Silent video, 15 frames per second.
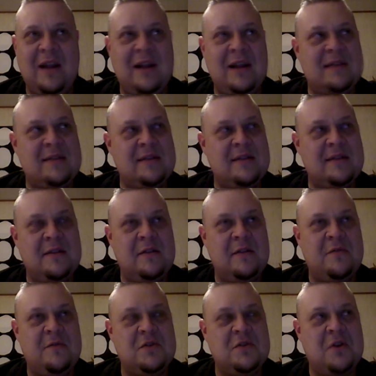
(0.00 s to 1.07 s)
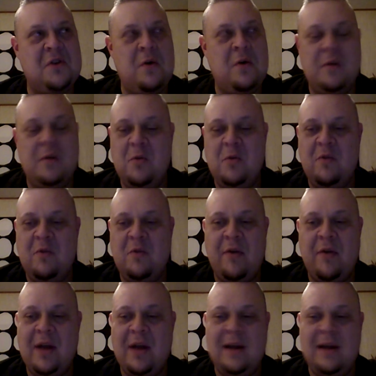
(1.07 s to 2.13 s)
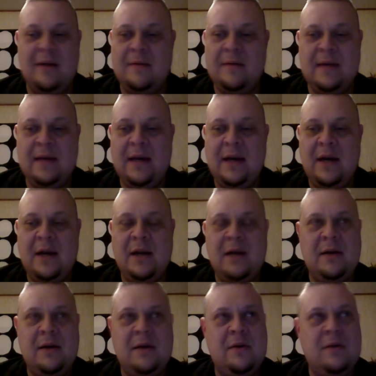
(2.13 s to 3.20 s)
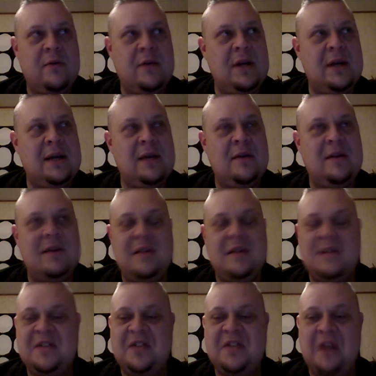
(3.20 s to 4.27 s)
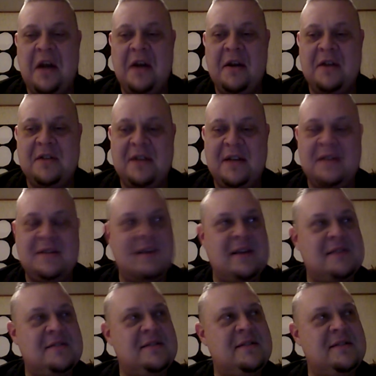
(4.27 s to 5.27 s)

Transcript: classic. The first Conan movie really really, really stunned us as, as